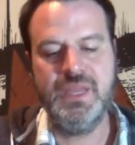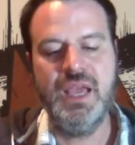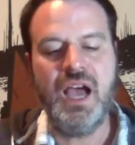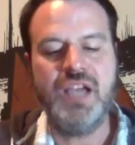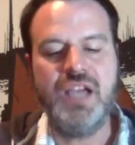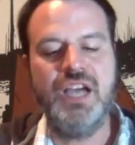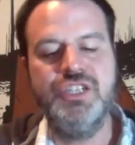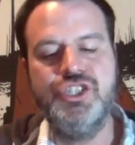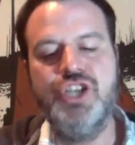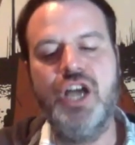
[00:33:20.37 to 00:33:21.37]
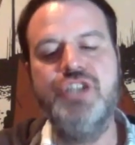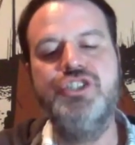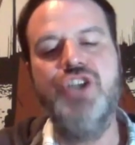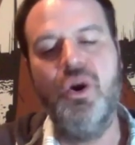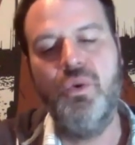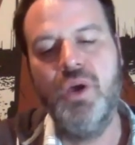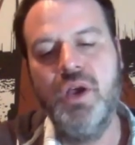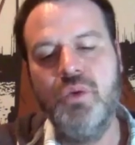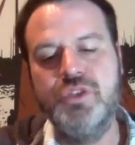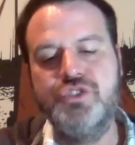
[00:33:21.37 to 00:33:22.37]
A gut shot doe
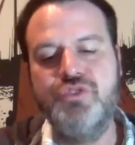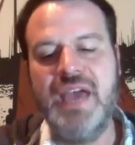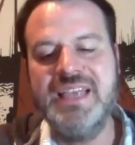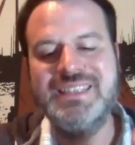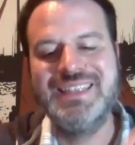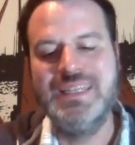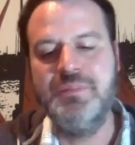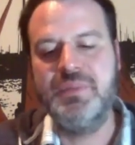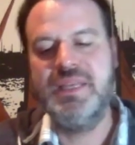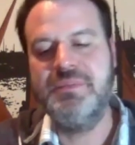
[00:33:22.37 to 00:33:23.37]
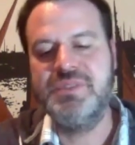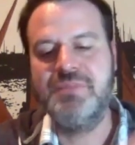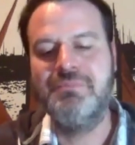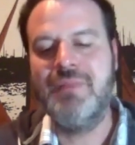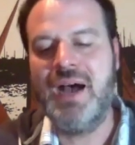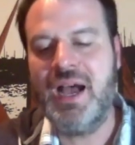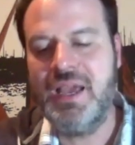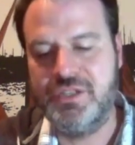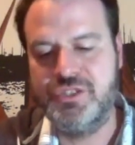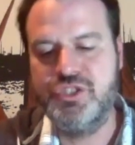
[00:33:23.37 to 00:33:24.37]
will drag its limp limbs
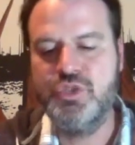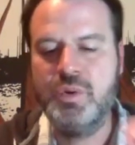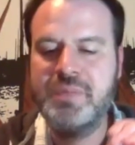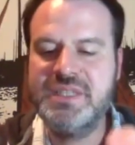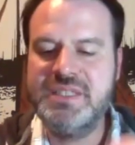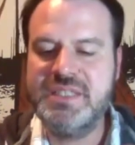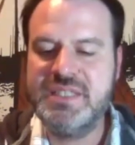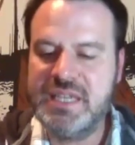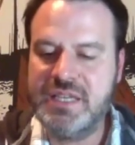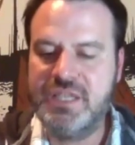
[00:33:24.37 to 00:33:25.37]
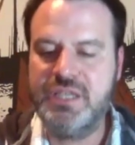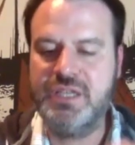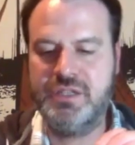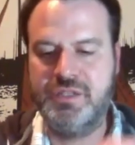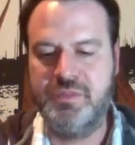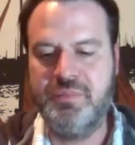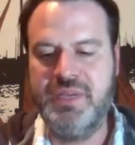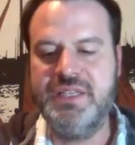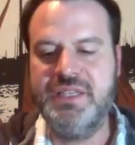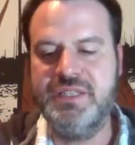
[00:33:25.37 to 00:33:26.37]
miles to a particular
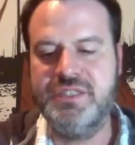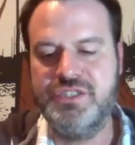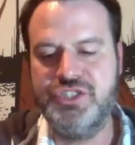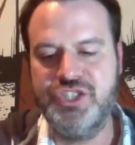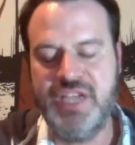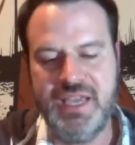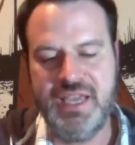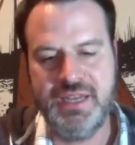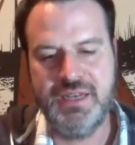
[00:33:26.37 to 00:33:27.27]
pinion's shade